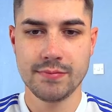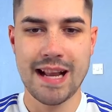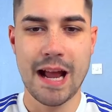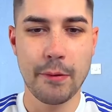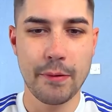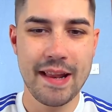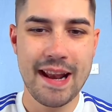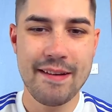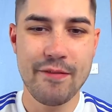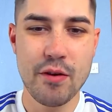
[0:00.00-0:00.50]

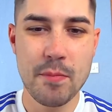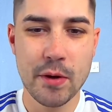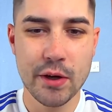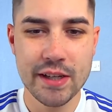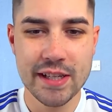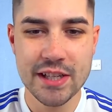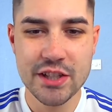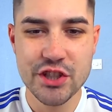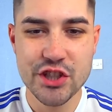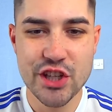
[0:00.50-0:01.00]
Now then
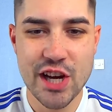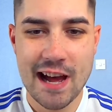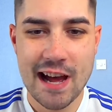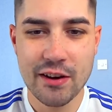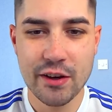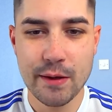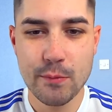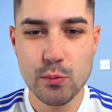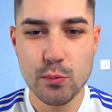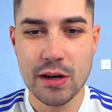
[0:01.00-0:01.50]
everybody, it's
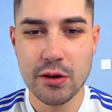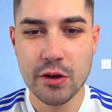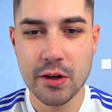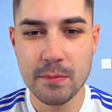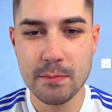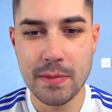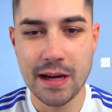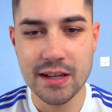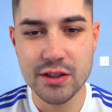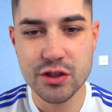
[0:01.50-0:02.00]
Charlie and
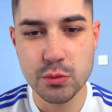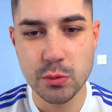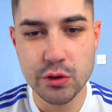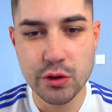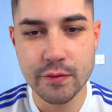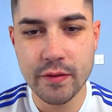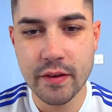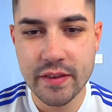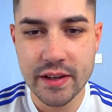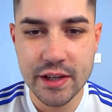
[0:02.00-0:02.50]
welcome back to
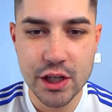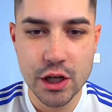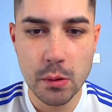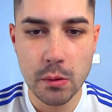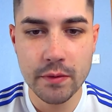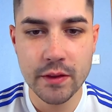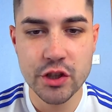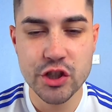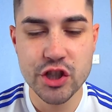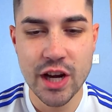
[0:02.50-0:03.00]
another video
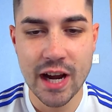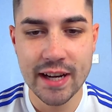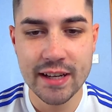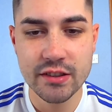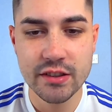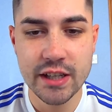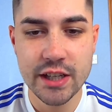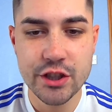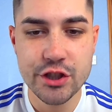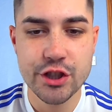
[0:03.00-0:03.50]
on the
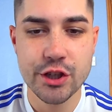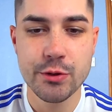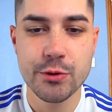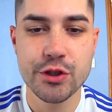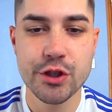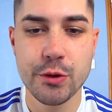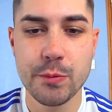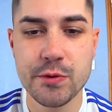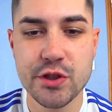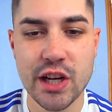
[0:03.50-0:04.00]
Chatting Leeds
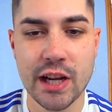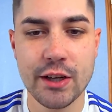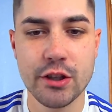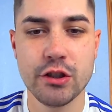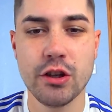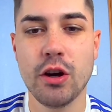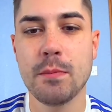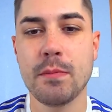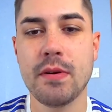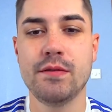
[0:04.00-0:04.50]
YouTube
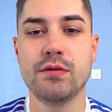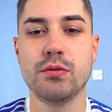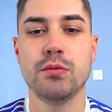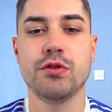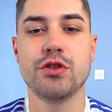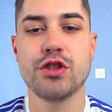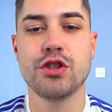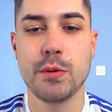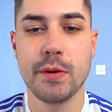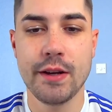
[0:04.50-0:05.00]
channel. Hope
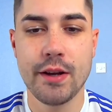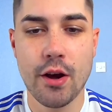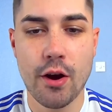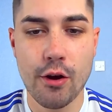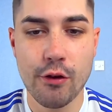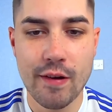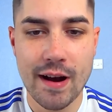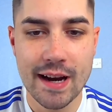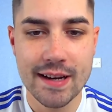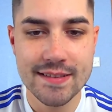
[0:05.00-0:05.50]
everyone's doing
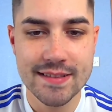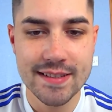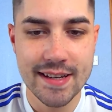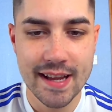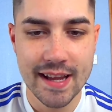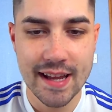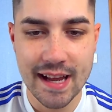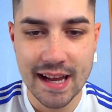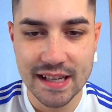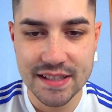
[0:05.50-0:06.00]
alright
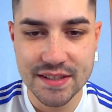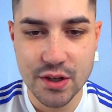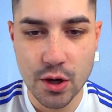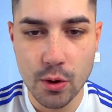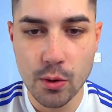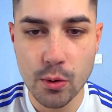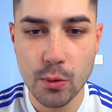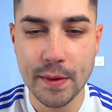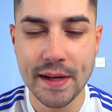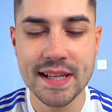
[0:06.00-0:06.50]
today as
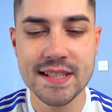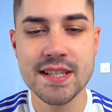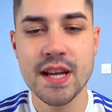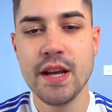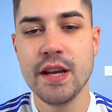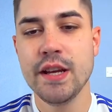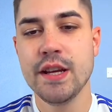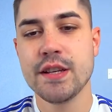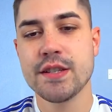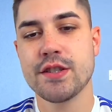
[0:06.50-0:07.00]
always.
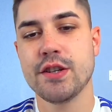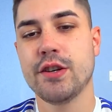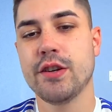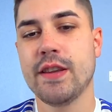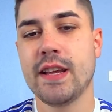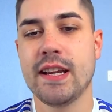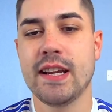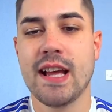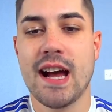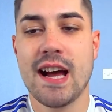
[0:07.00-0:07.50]
So
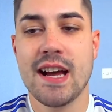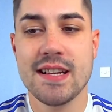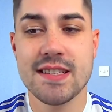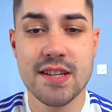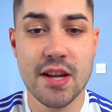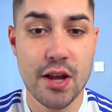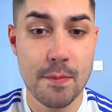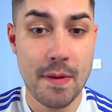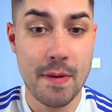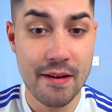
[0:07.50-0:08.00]
then guys,
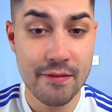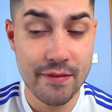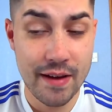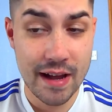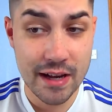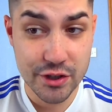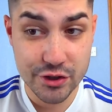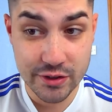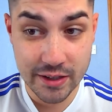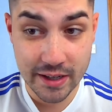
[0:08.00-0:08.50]
I've
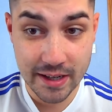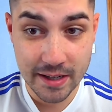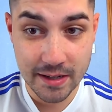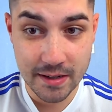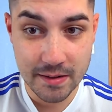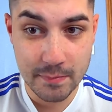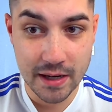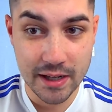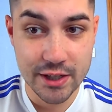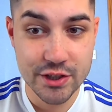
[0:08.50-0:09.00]
actually
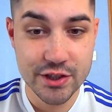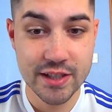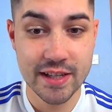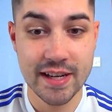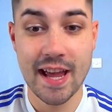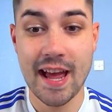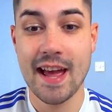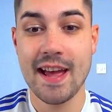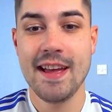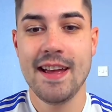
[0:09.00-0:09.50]
managed to
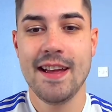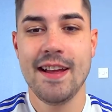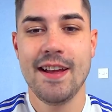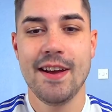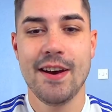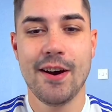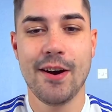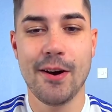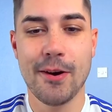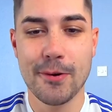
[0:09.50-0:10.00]
get
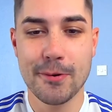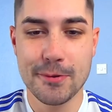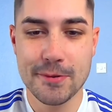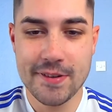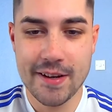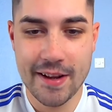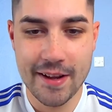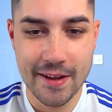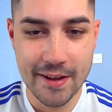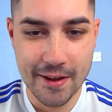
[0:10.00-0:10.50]

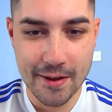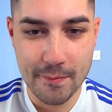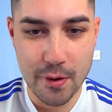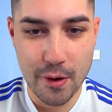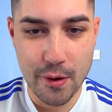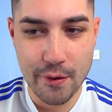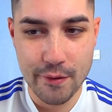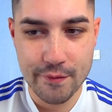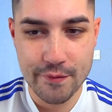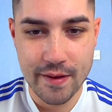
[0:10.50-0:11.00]
hold
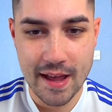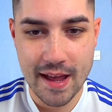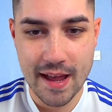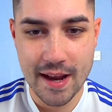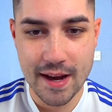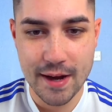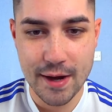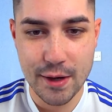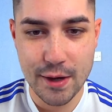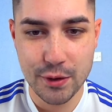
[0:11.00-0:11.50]
of
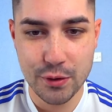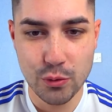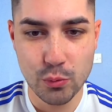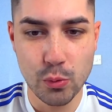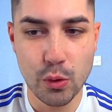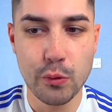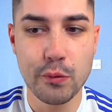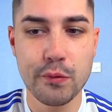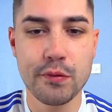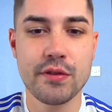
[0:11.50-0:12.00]
a
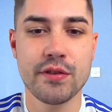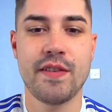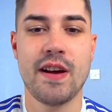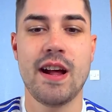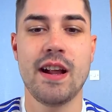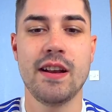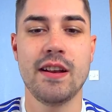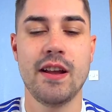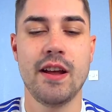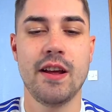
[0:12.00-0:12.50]
Wolves
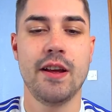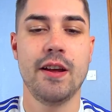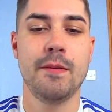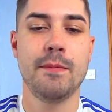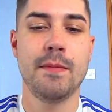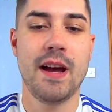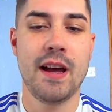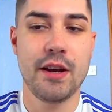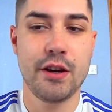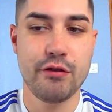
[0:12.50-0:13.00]
fan
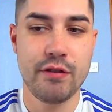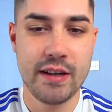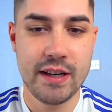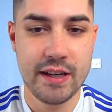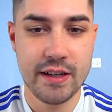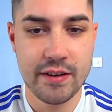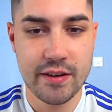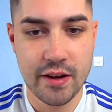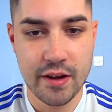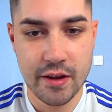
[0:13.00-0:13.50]
that
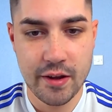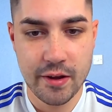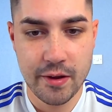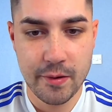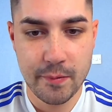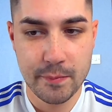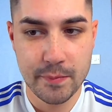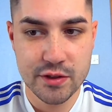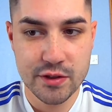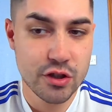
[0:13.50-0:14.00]
agreed
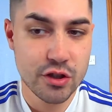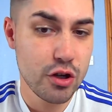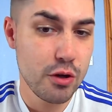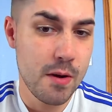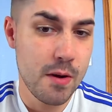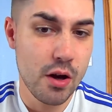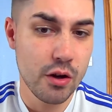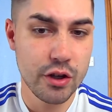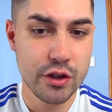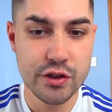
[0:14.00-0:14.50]
to
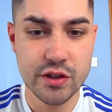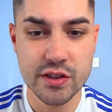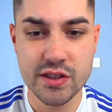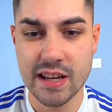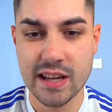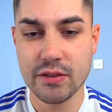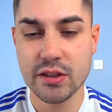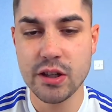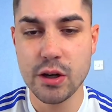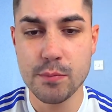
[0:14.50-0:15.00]
come on and just
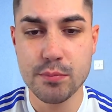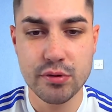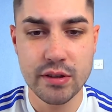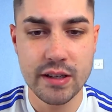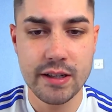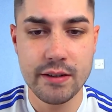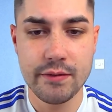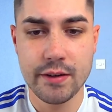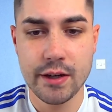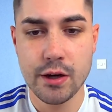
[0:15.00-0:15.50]
give a little
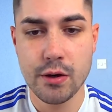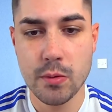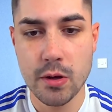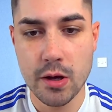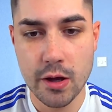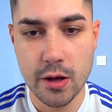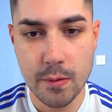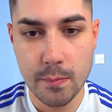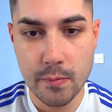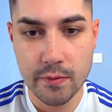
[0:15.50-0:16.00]

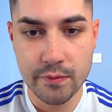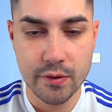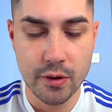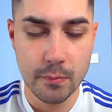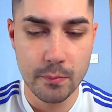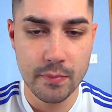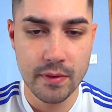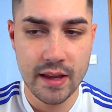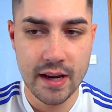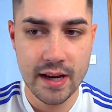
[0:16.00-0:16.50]
preview
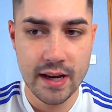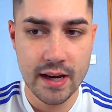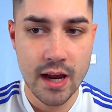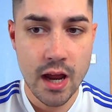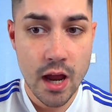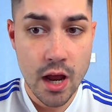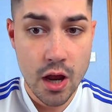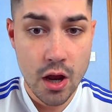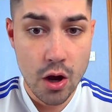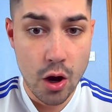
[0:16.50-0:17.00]
from the
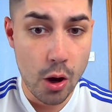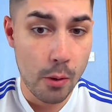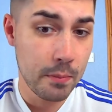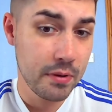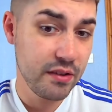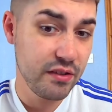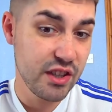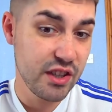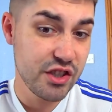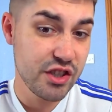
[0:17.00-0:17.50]

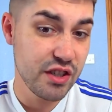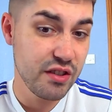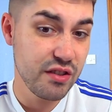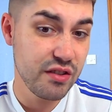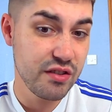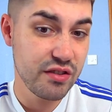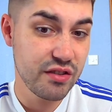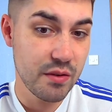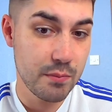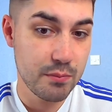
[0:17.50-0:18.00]

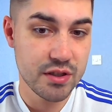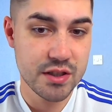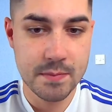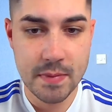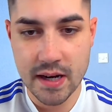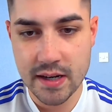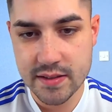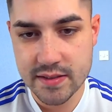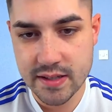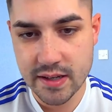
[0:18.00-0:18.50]
opposition's
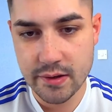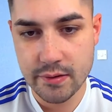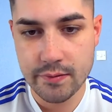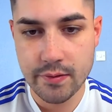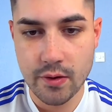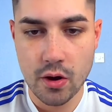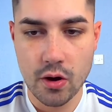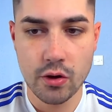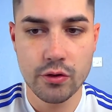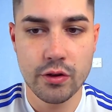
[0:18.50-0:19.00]

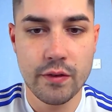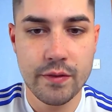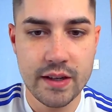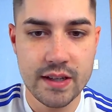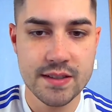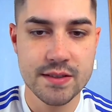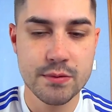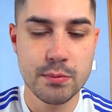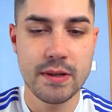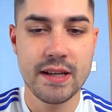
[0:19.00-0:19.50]
perspective on
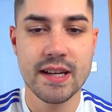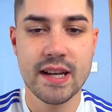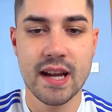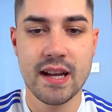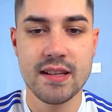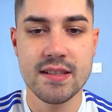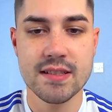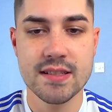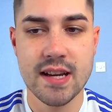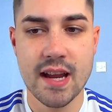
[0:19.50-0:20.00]
this
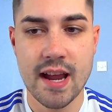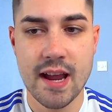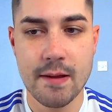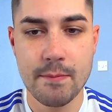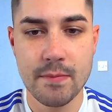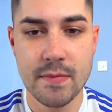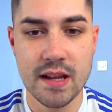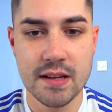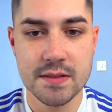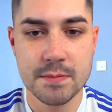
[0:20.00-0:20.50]
weekend's
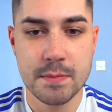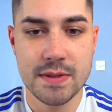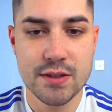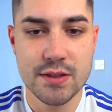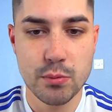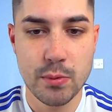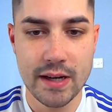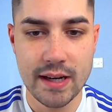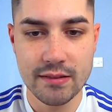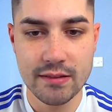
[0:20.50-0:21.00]
game that's
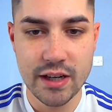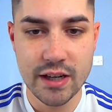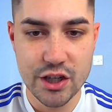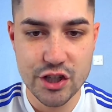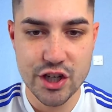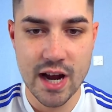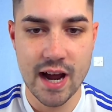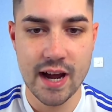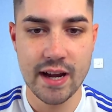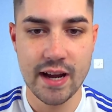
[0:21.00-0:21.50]
between Leeds
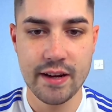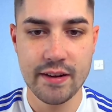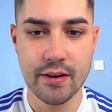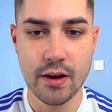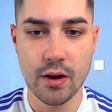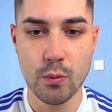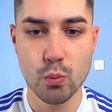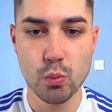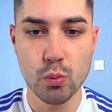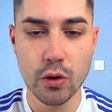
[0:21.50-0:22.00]
United
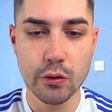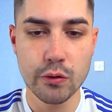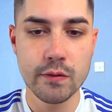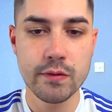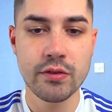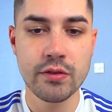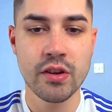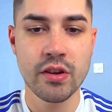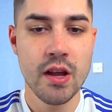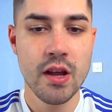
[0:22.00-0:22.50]
and
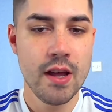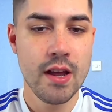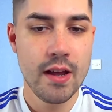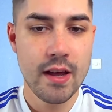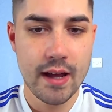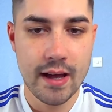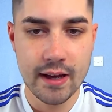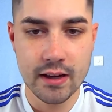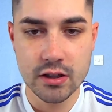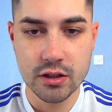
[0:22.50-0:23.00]
Wolves
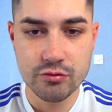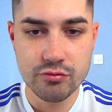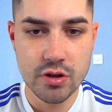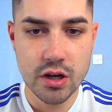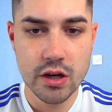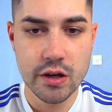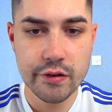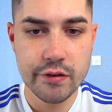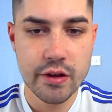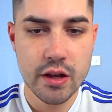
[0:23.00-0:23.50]
at Ellen
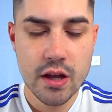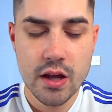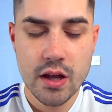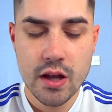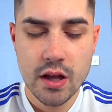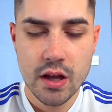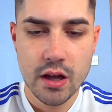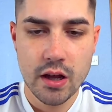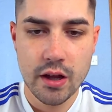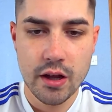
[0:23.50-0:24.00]
Road.
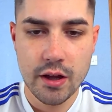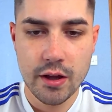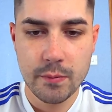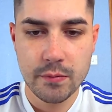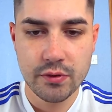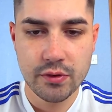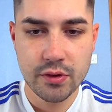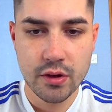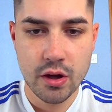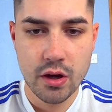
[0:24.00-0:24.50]

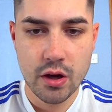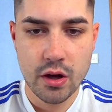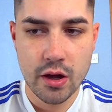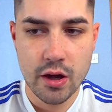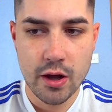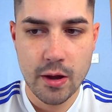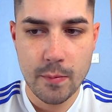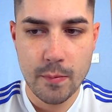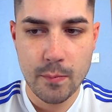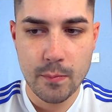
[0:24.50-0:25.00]

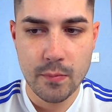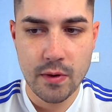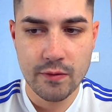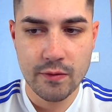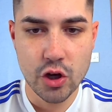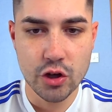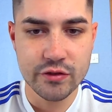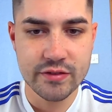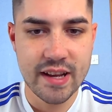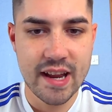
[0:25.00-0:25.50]

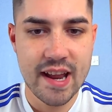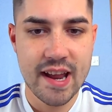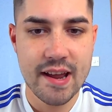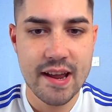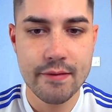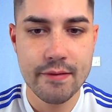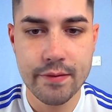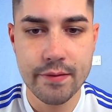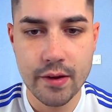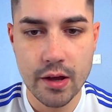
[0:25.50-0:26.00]
I've got
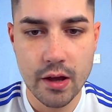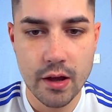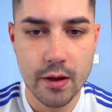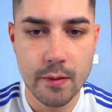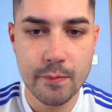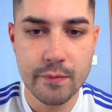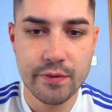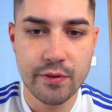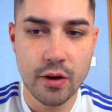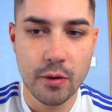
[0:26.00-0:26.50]
Dave
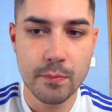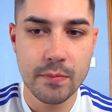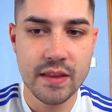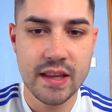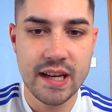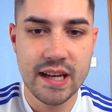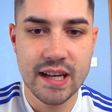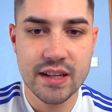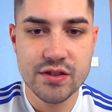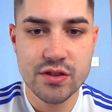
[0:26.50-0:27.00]
from
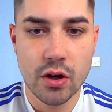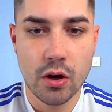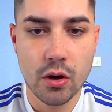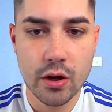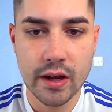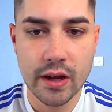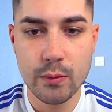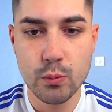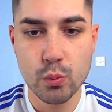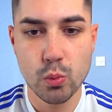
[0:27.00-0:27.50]
the
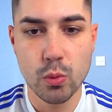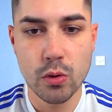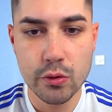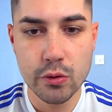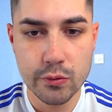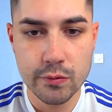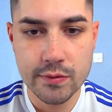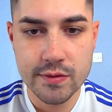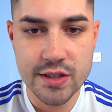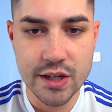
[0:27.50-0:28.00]
Talking
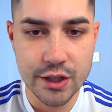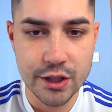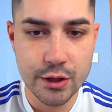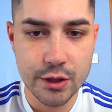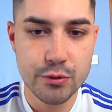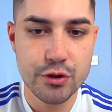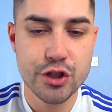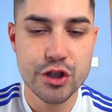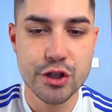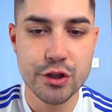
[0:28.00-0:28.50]
Wolves
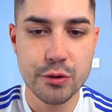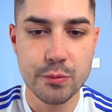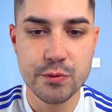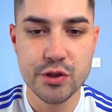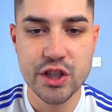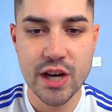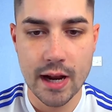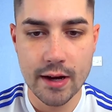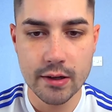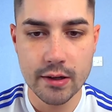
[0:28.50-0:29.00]
YouTube
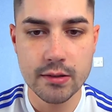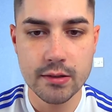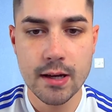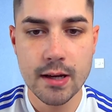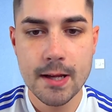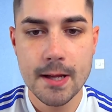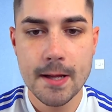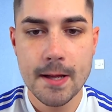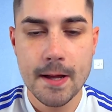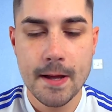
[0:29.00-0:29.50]
channel
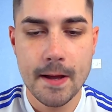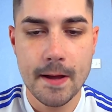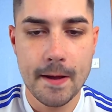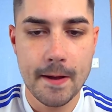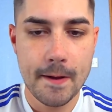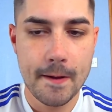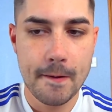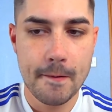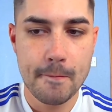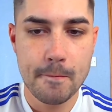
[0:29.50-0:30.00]

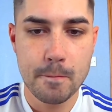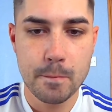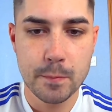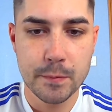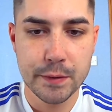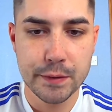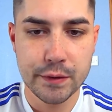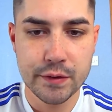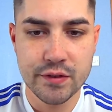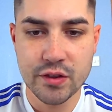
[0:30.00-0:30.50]

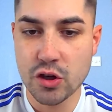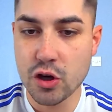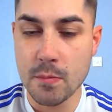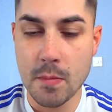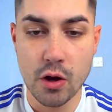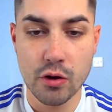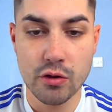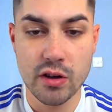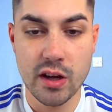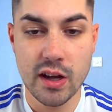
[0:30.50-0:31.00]
to
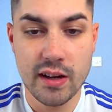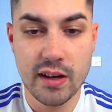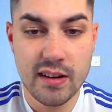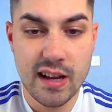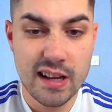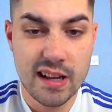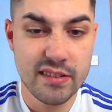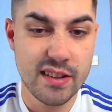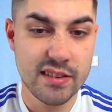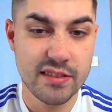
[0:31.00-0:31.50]
come on
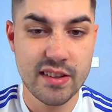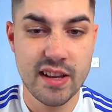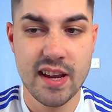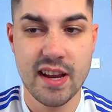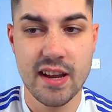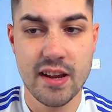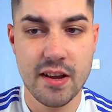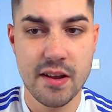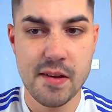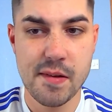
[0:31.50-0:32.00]
and, as I
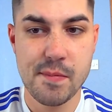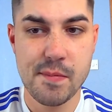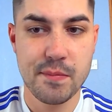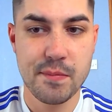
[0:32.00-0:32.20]
say,